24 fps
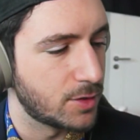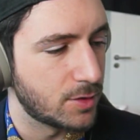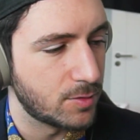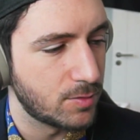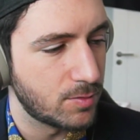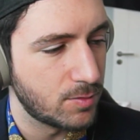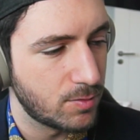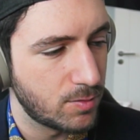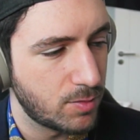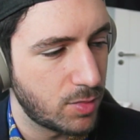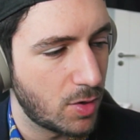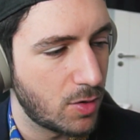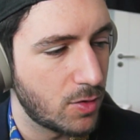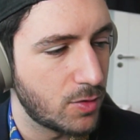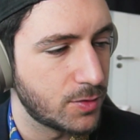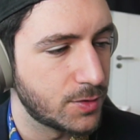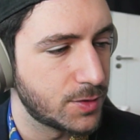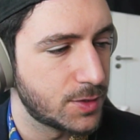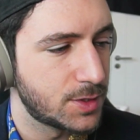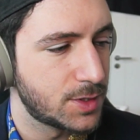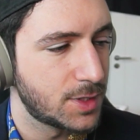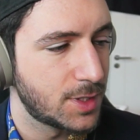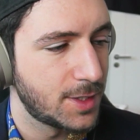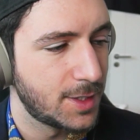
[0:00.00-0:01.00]

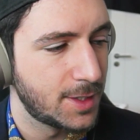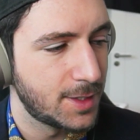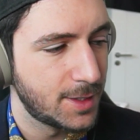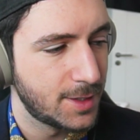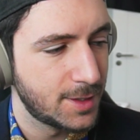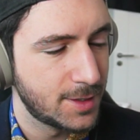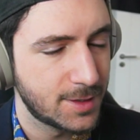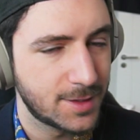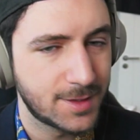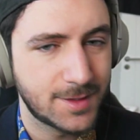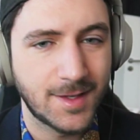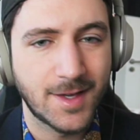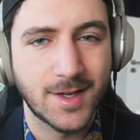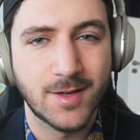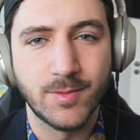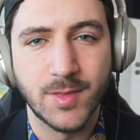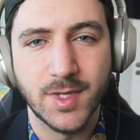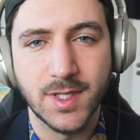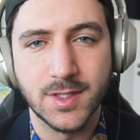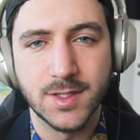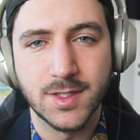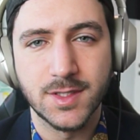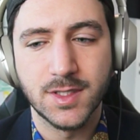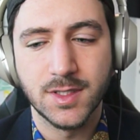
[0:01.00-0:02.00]
post
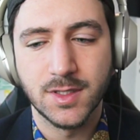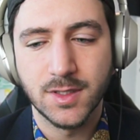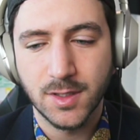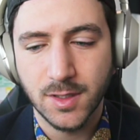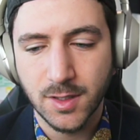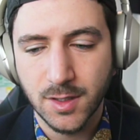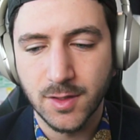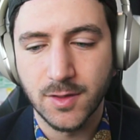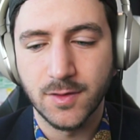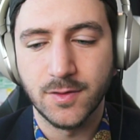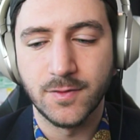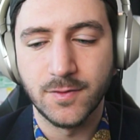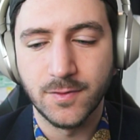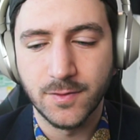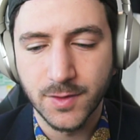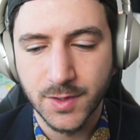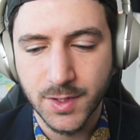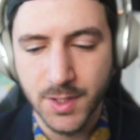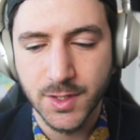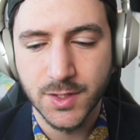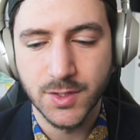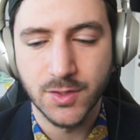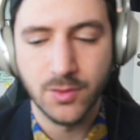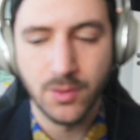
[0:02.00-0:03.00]
segments of
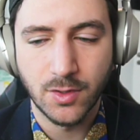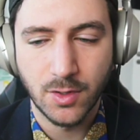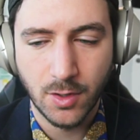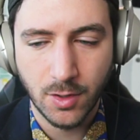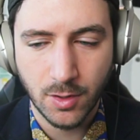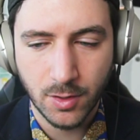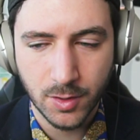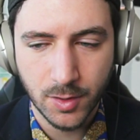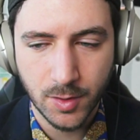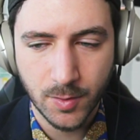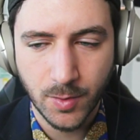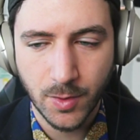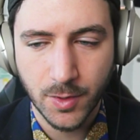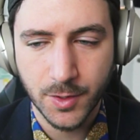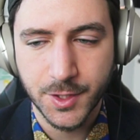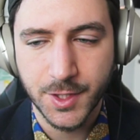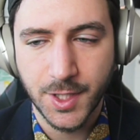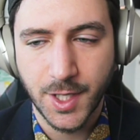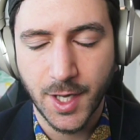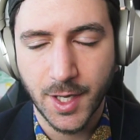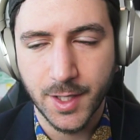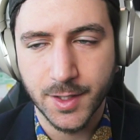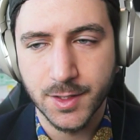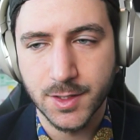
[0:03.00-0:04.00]
the so-called
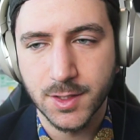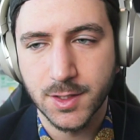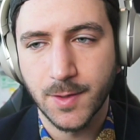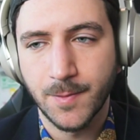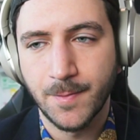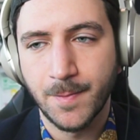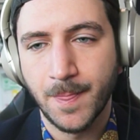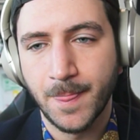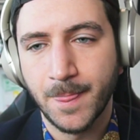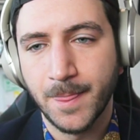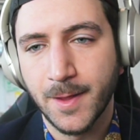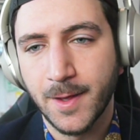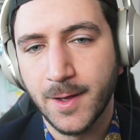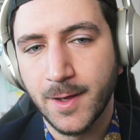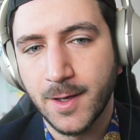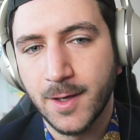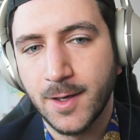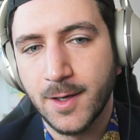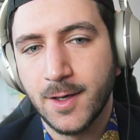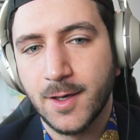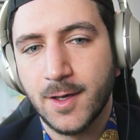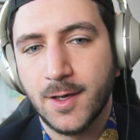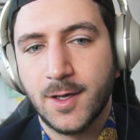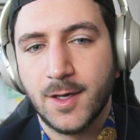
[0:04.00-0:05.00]
podcast.
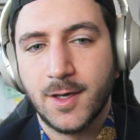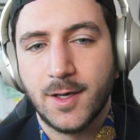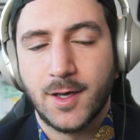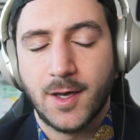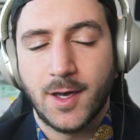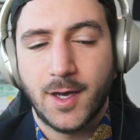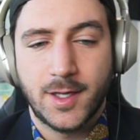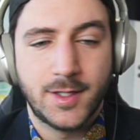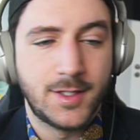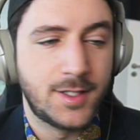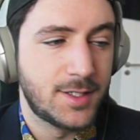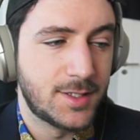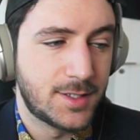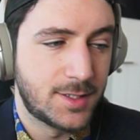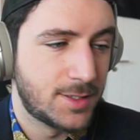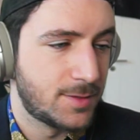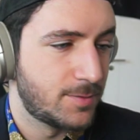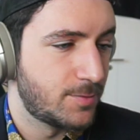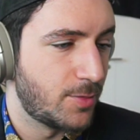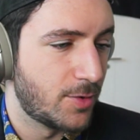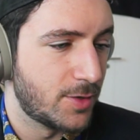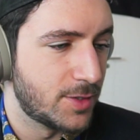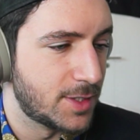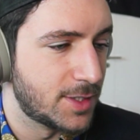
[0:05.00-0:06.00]
At this
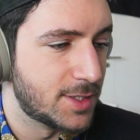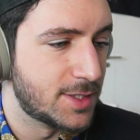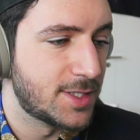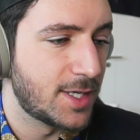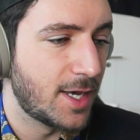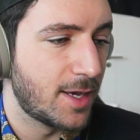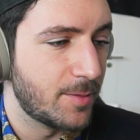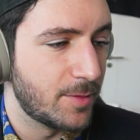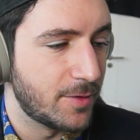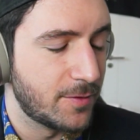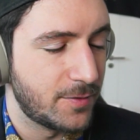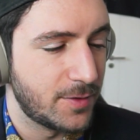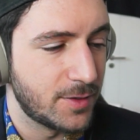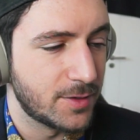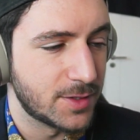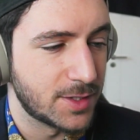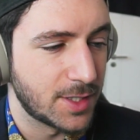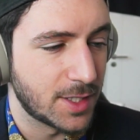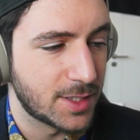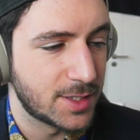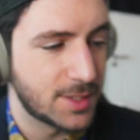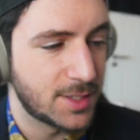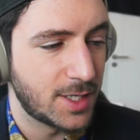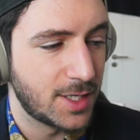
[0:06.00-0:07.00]
point in time, it feels
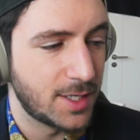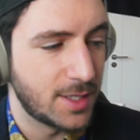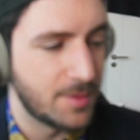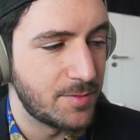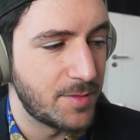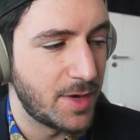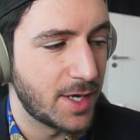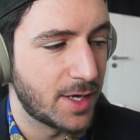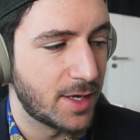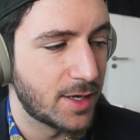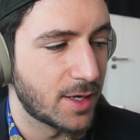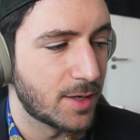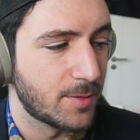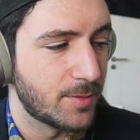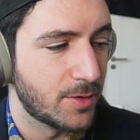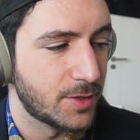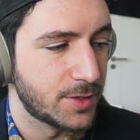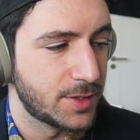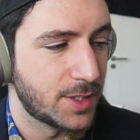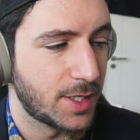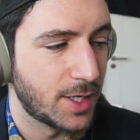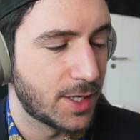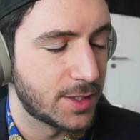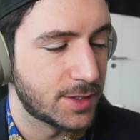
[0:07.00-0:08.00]
like saying making a
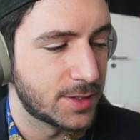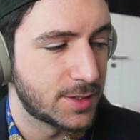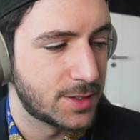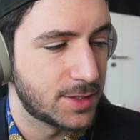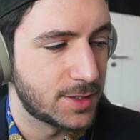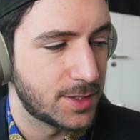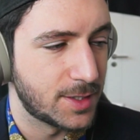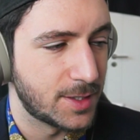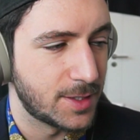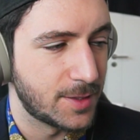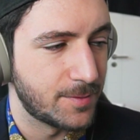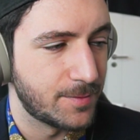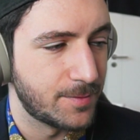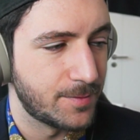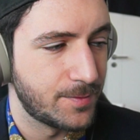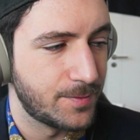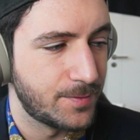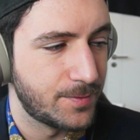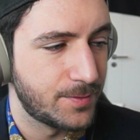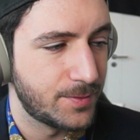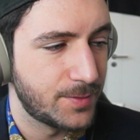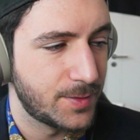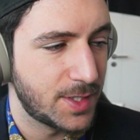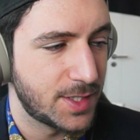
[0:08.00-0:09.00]
podcast
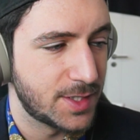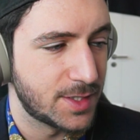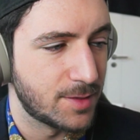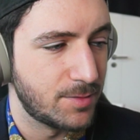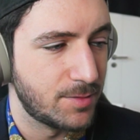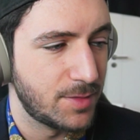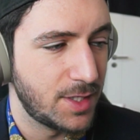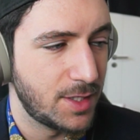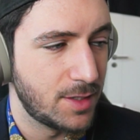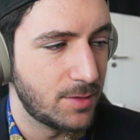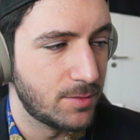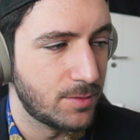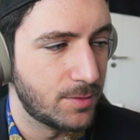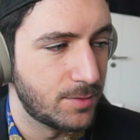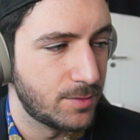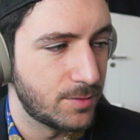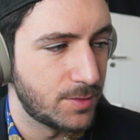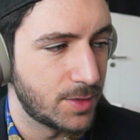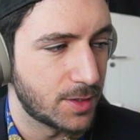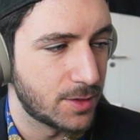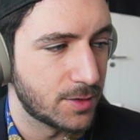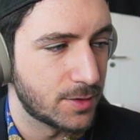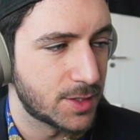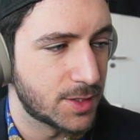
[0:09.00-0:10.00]
is a meme
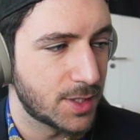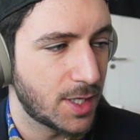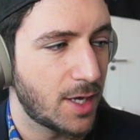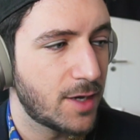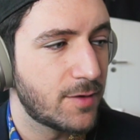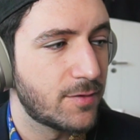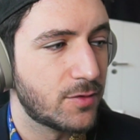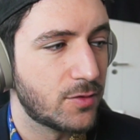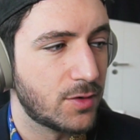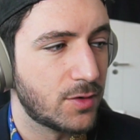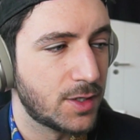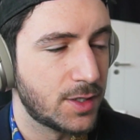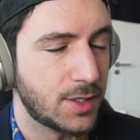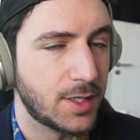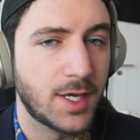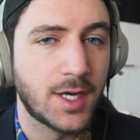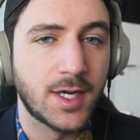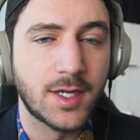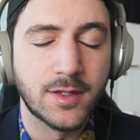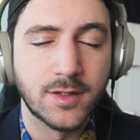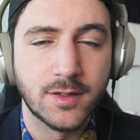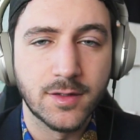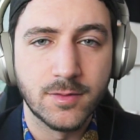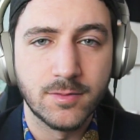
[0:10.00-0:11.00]
because everyone
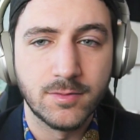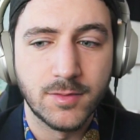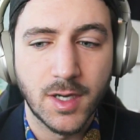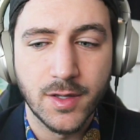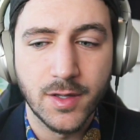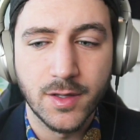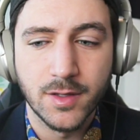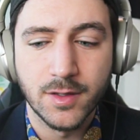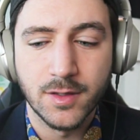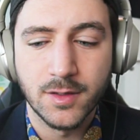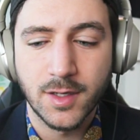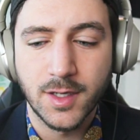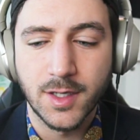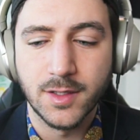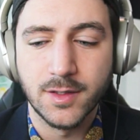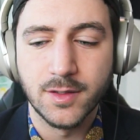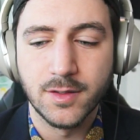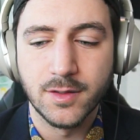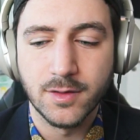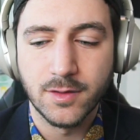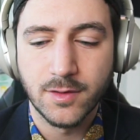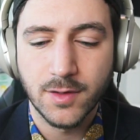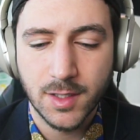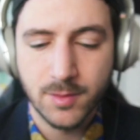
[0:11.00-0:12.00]
and their mother and
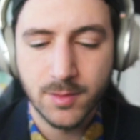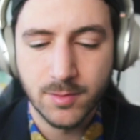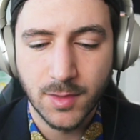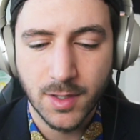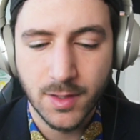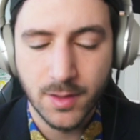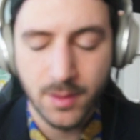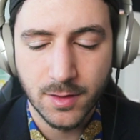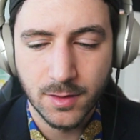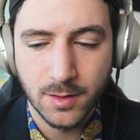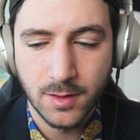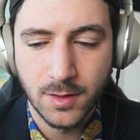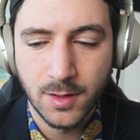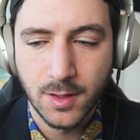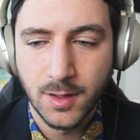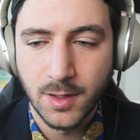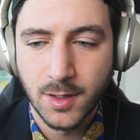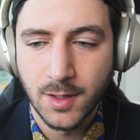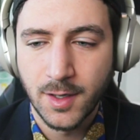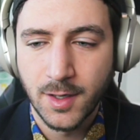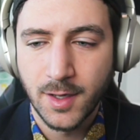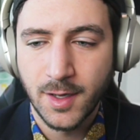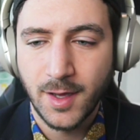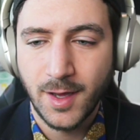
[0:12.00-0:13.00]
their grandmother
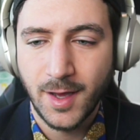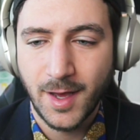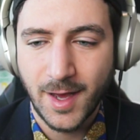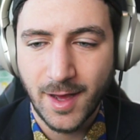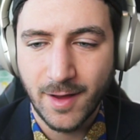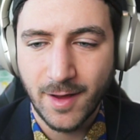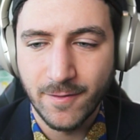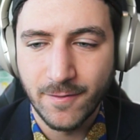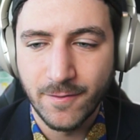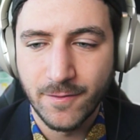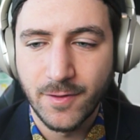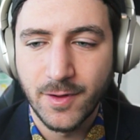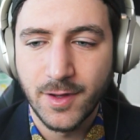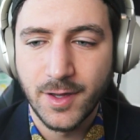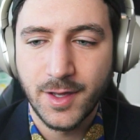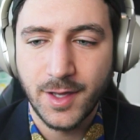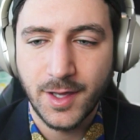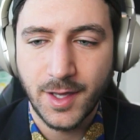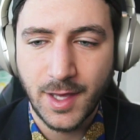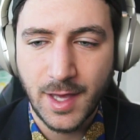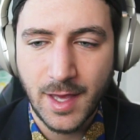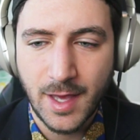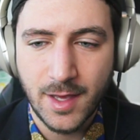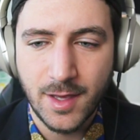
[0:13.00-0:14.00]
have
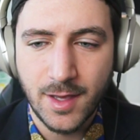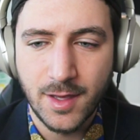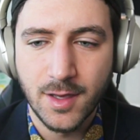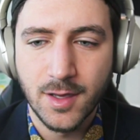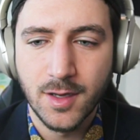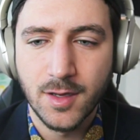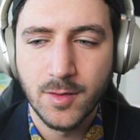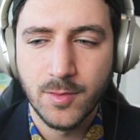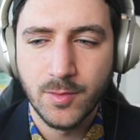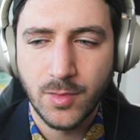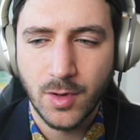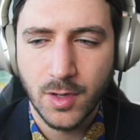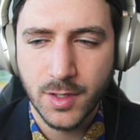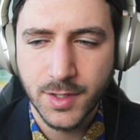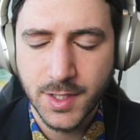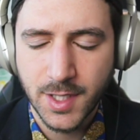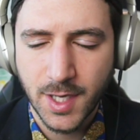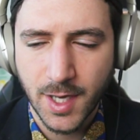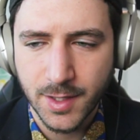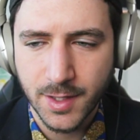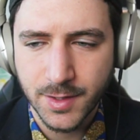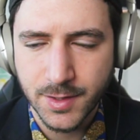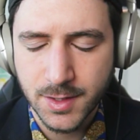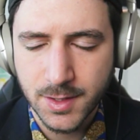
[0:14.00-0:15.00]
a
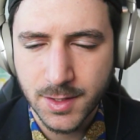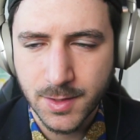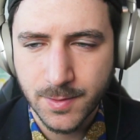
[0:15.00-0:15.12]
podcast.